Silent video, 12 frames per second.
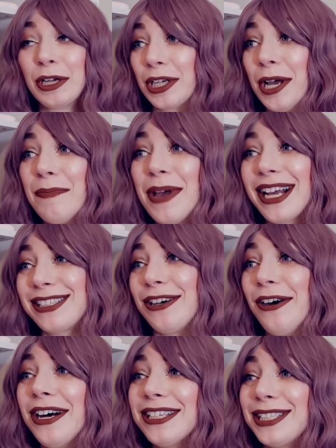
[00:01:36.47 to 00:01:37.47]
come back to
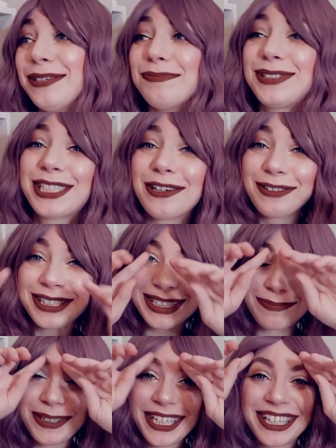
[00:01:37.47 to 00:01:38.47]
haunt him, so to
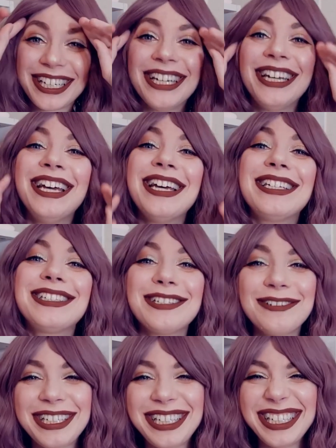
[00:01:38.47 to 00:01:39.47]
speak.
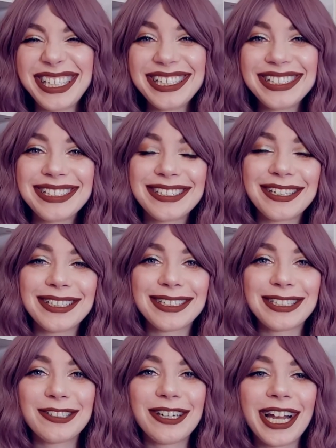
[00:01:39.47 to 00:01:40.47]
So he
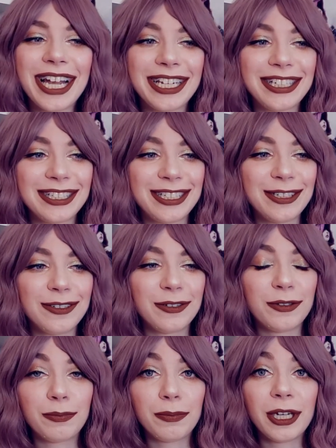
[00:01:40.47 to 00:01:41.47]
starts trying
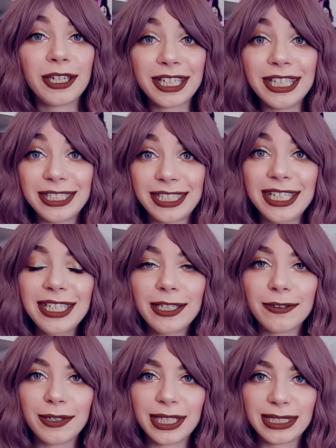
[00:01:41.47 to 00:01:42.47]
to
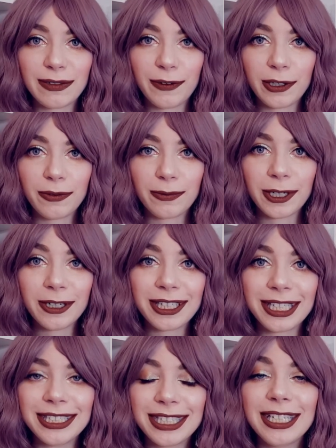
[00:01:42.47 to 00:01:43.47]
continue his
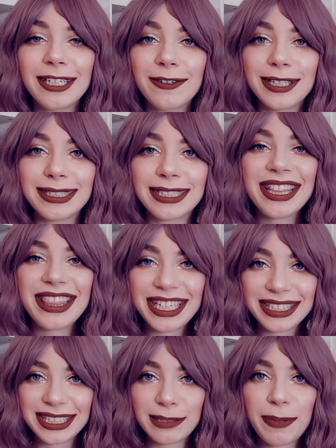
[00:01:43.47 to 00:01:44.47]
fieldwork, continue his
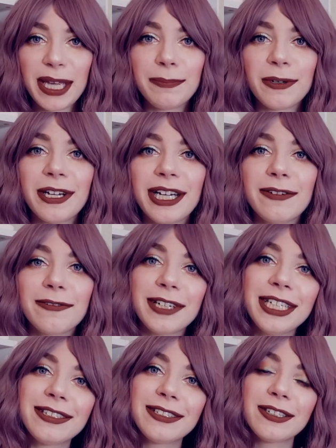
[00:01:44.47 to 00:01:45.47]
thesis paper and
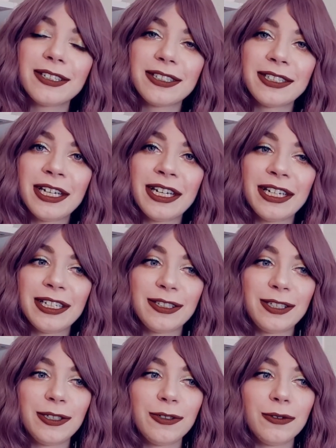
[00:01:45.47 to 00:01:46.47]
research
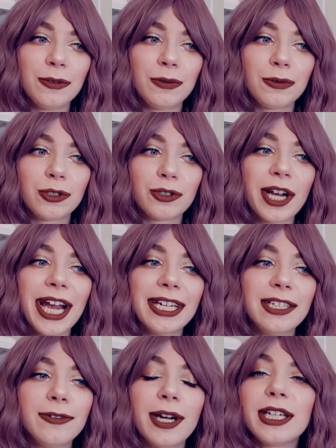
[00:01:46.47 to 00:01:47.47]
to try
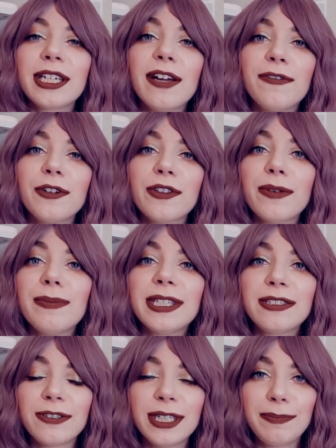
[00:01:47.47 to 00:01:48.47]
to uncover the
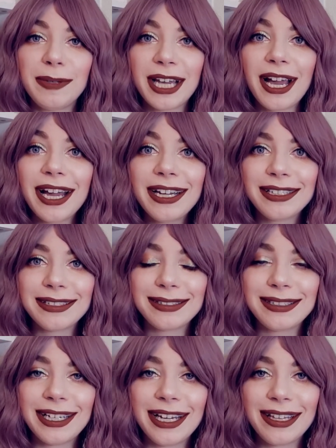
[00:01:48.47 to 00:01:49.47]
mystery behind
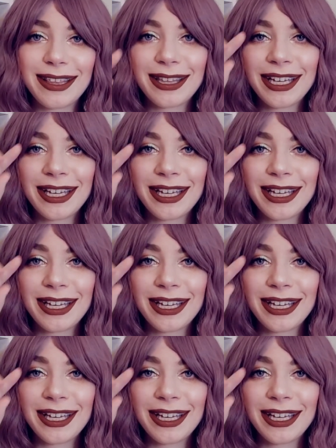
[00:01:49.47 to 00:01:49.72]
his death.